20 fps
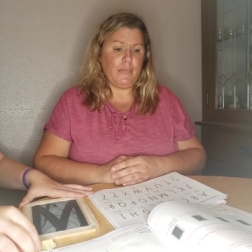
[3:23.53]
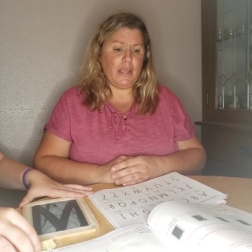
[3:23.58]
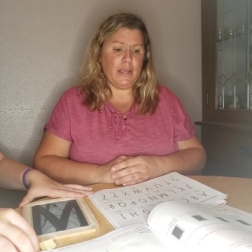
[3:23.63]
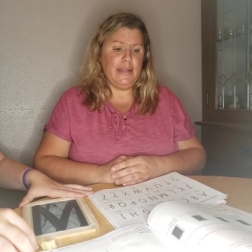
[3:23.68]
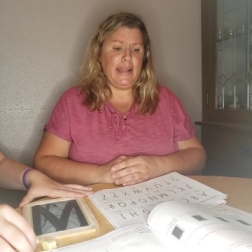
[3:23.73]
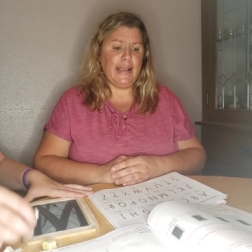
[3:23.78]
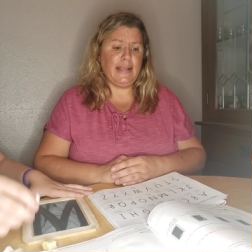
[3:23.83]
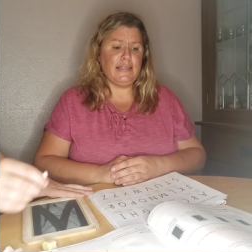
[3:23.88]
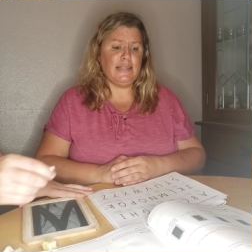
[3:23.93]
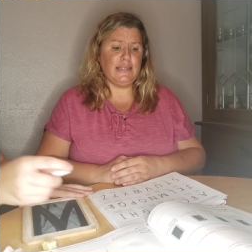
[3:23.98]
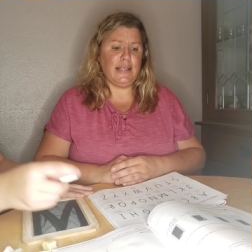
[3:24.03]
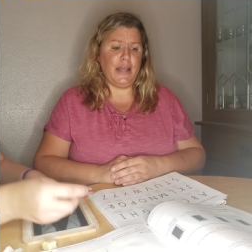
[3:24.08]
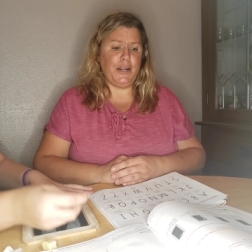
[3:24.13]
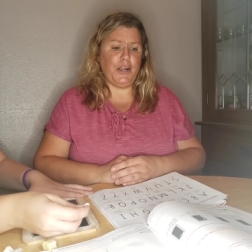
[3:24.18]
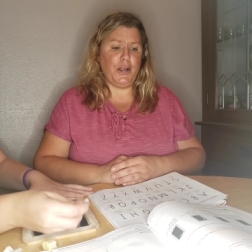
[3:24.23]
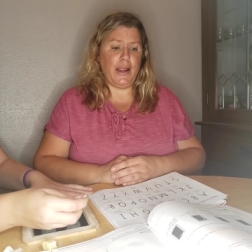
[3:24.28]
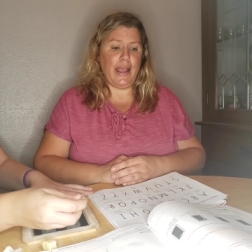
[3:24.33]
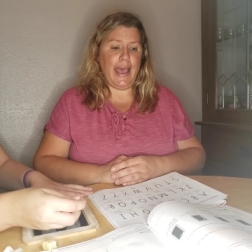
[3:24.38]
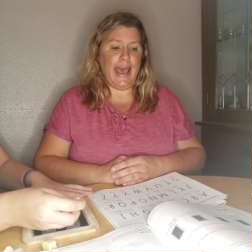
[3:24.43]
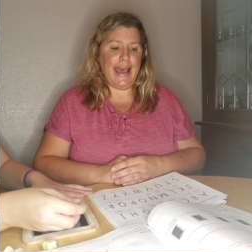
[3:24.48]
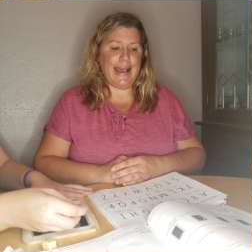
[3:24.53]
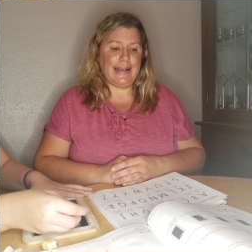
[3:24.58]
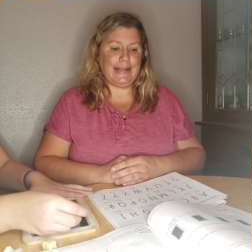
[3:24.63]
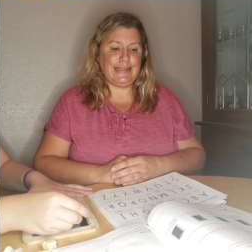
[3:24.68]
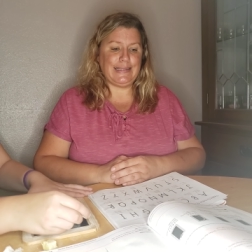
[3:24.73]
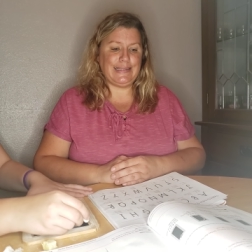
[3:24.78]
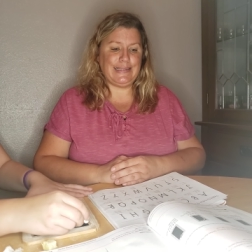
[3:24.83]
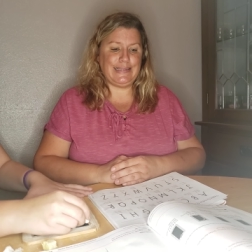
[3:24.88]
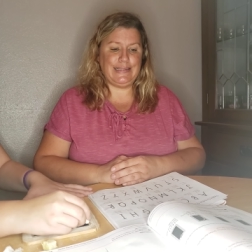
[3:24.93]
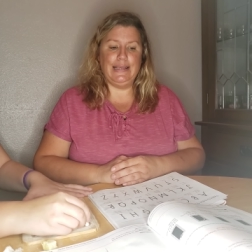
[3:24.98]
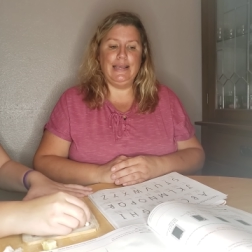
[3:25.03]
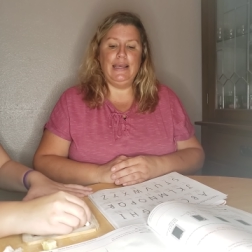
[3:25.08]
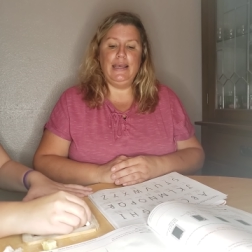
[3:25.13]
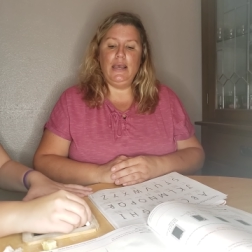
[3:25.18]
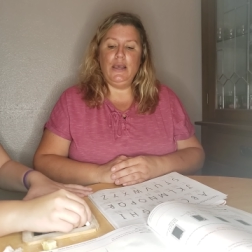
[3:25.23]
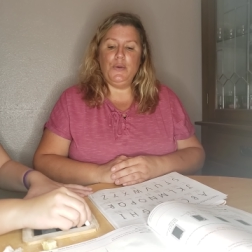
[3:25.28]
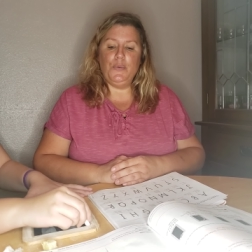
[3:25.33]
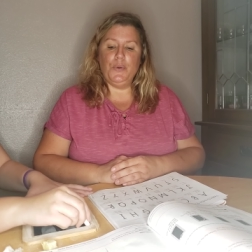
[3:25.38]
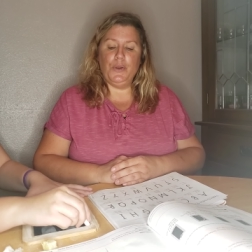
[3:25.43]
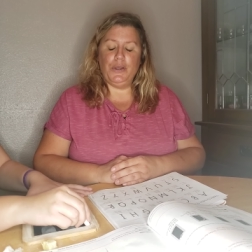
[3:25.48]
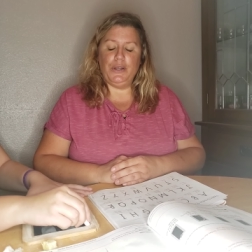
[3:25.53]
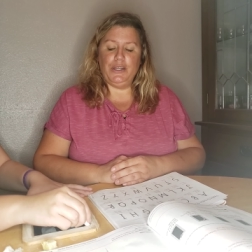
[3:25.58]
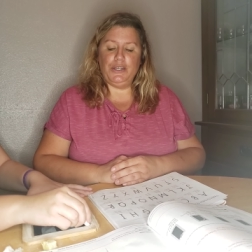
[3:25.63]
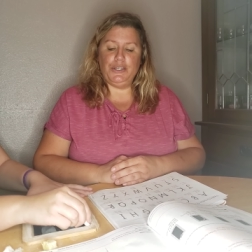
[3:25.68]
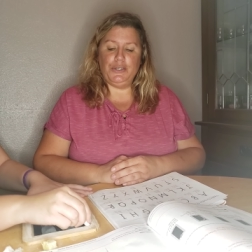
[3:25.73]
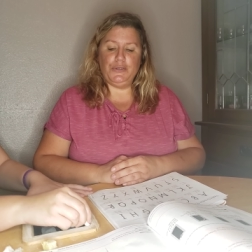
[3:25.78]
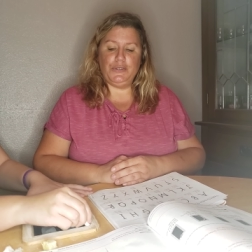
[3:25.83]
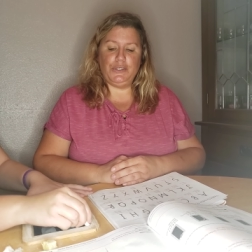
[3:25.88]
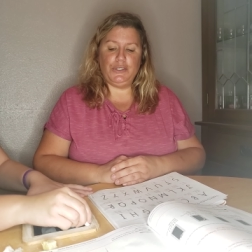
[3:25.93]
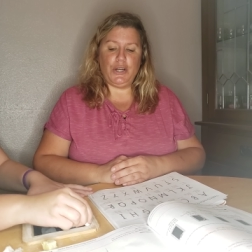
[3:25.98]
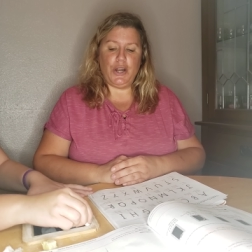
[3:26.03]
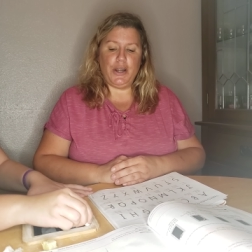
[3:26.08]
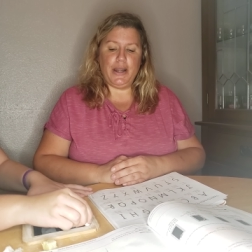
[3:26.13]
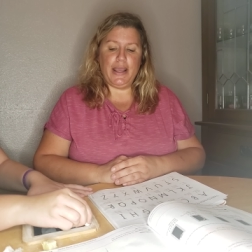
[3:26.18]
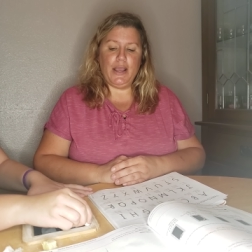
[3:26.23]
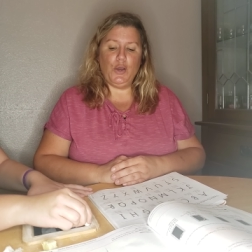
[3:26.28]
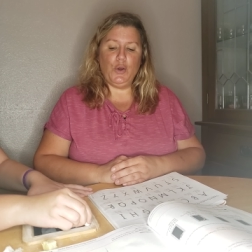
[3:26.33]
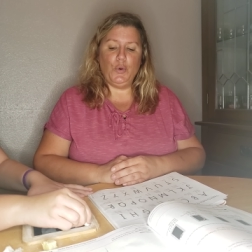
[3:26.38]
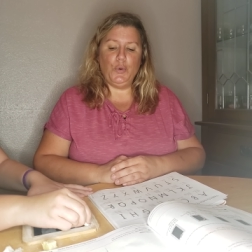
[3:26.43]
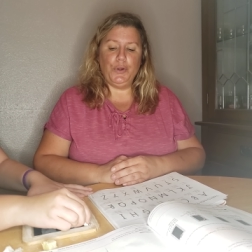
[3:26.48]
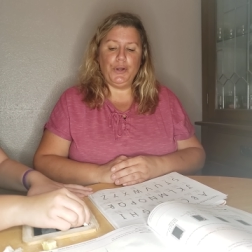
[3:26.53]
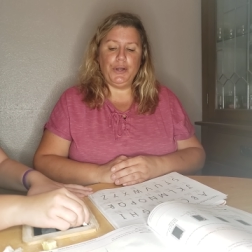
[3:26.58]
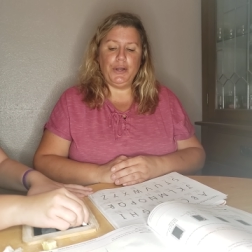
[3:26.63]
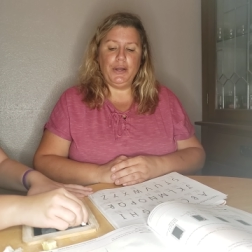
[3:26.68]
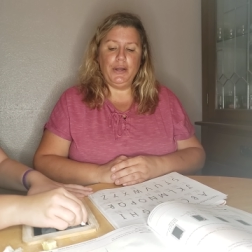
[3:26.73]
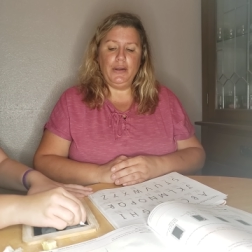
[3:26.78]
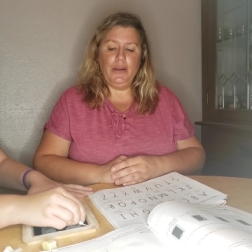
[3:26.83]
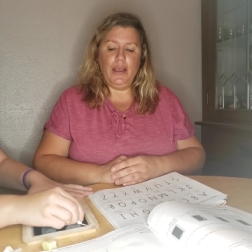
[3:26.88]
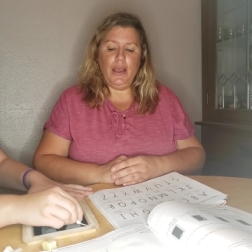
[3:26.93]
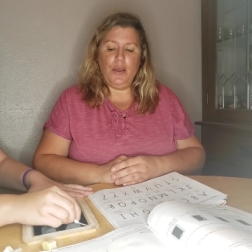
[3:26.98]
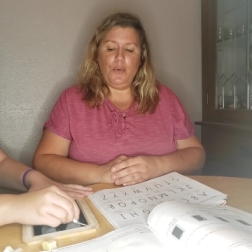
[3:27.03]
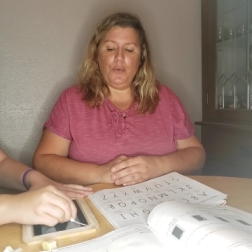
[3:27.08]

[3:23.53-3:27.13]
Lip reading: Next letter, X. We're going to do starting corner.